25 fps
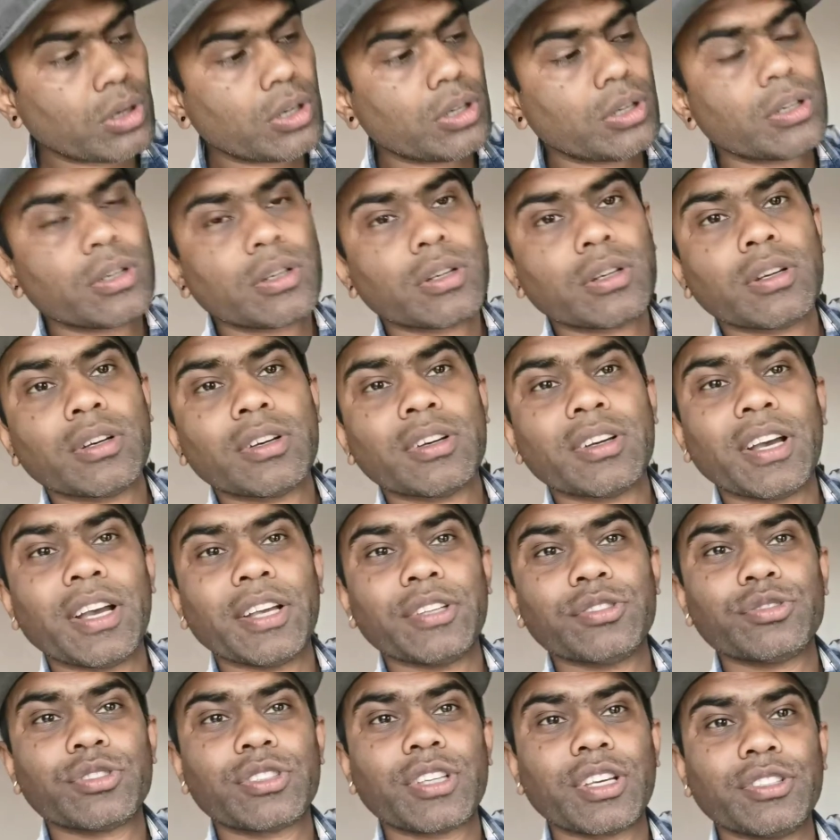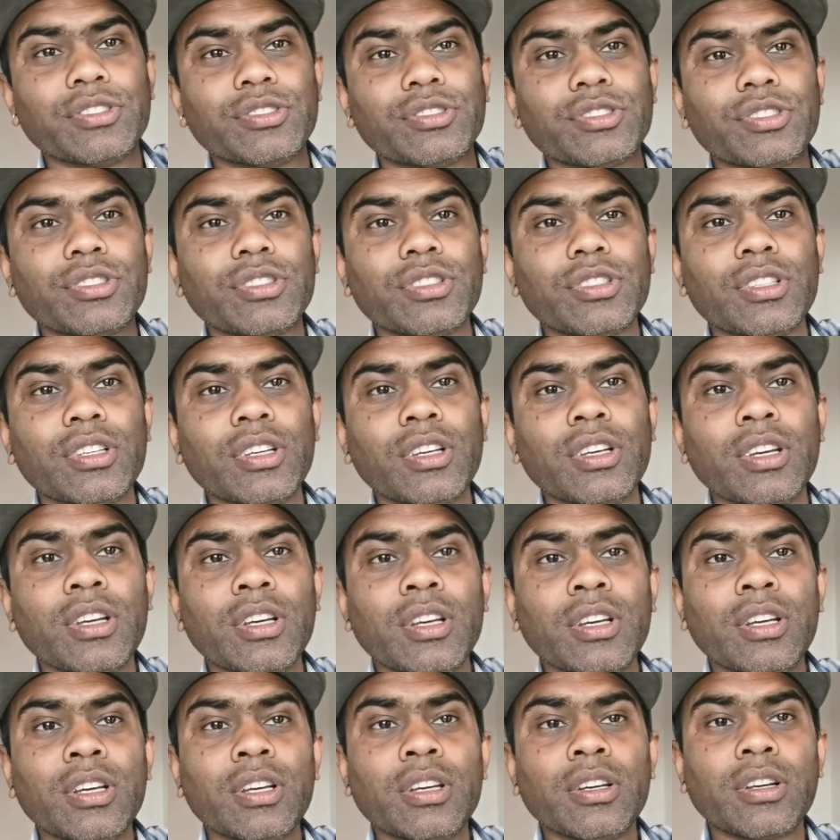hook as you can see
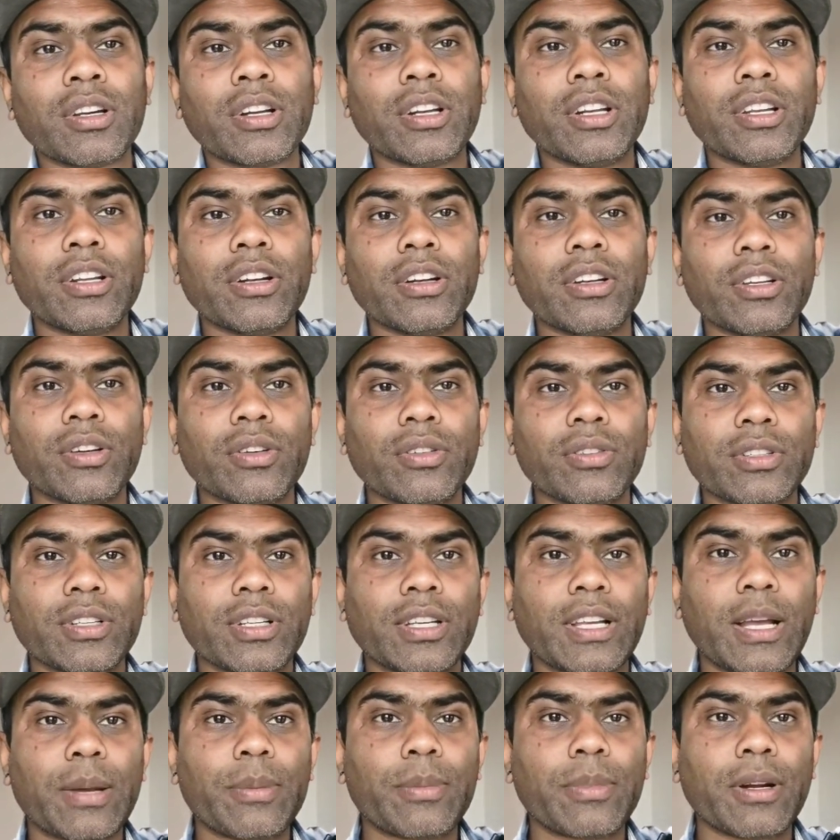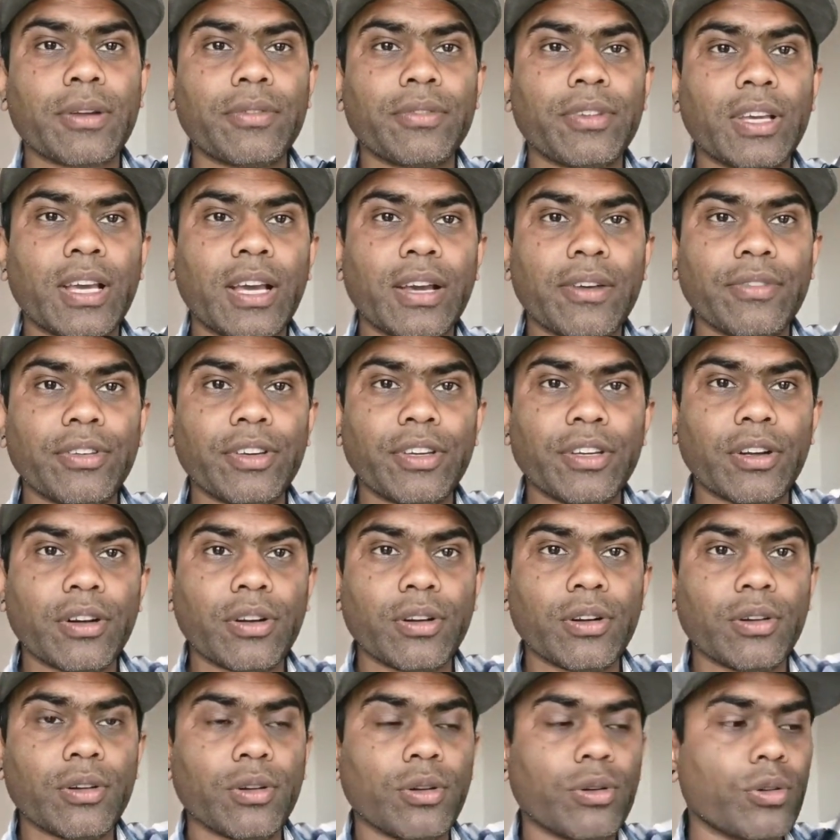clearly on the camera we have
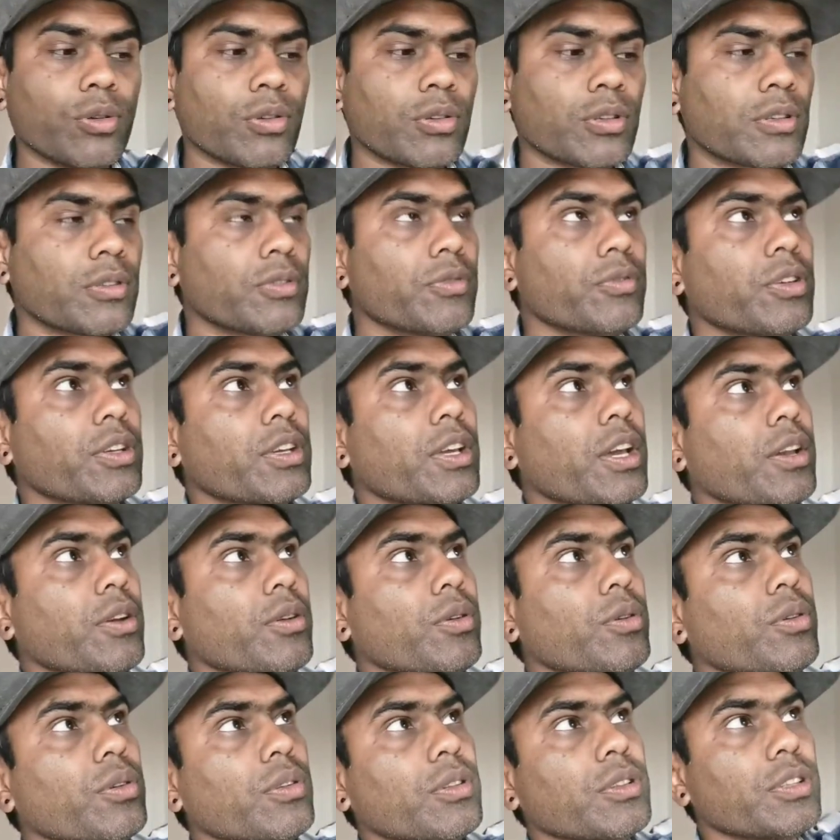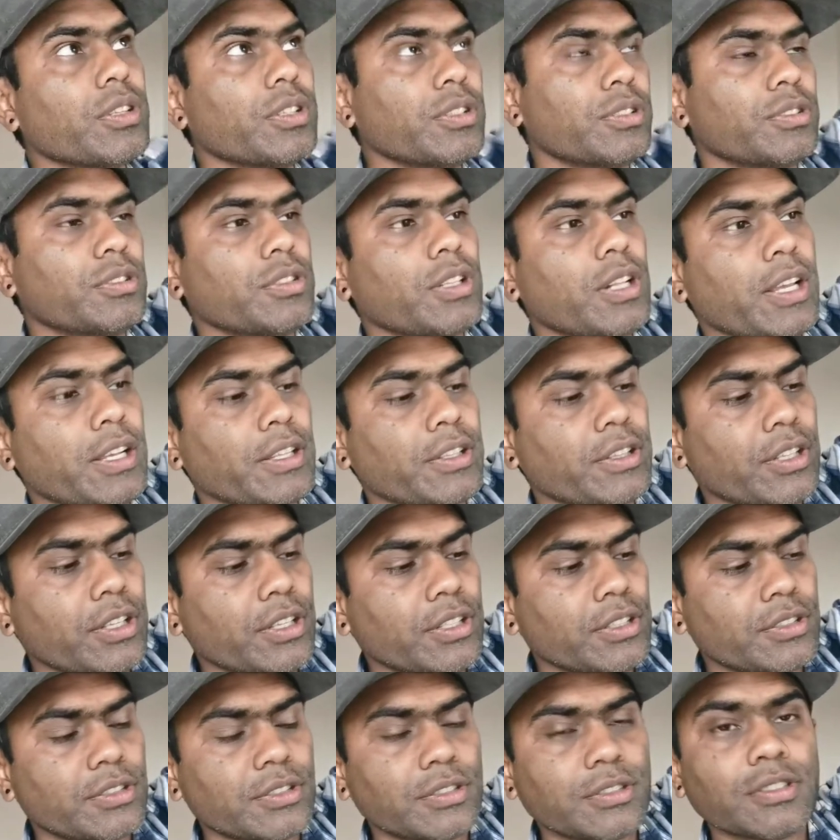here a hook we can hold this like
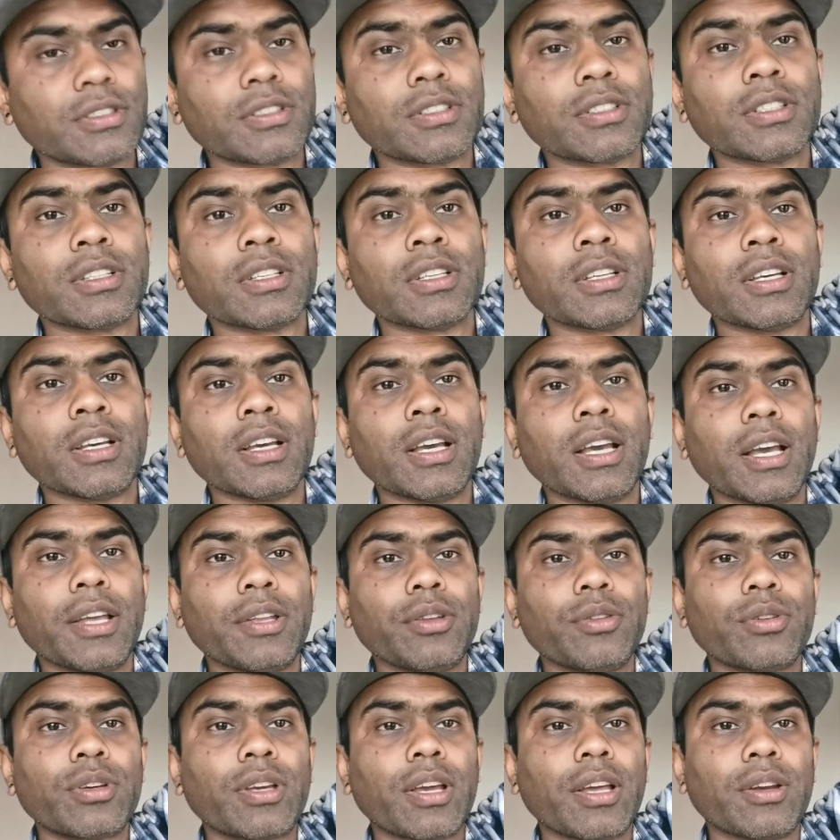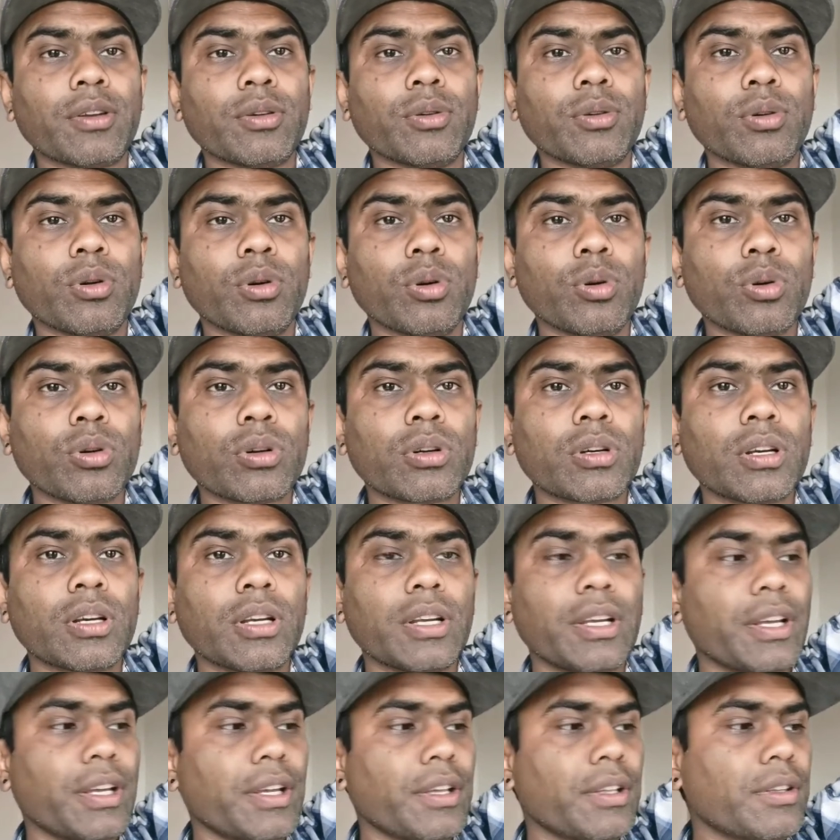this and you can
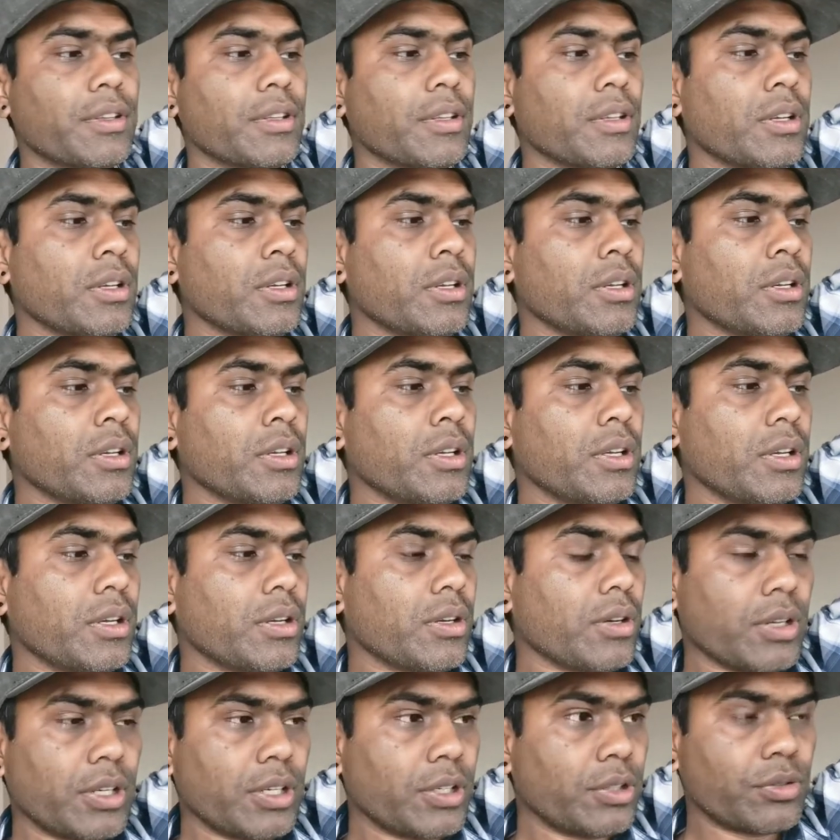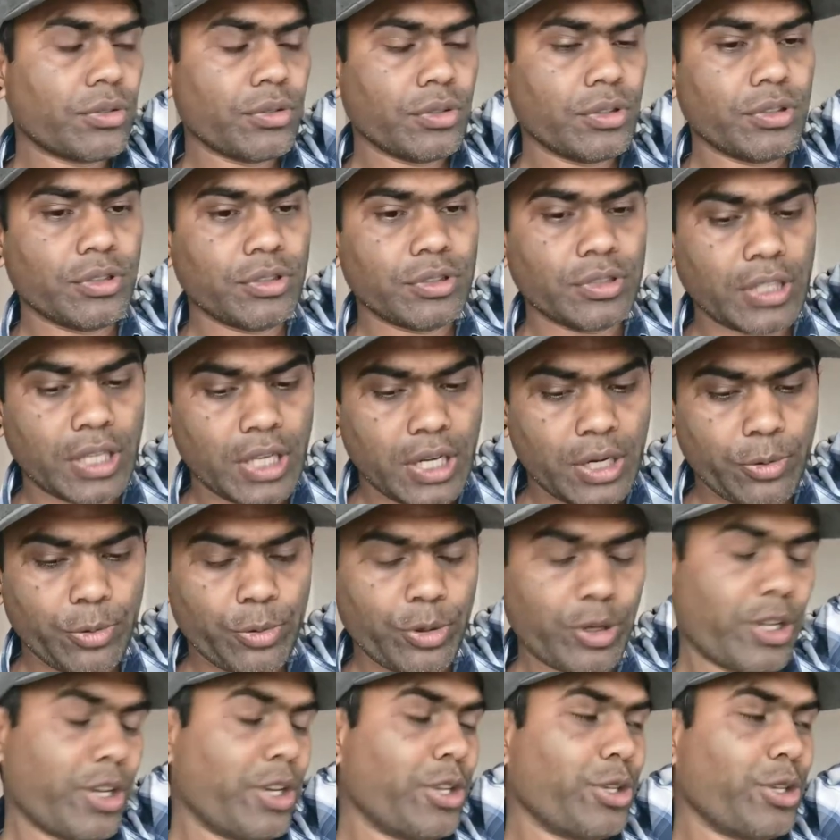hook it according to your desire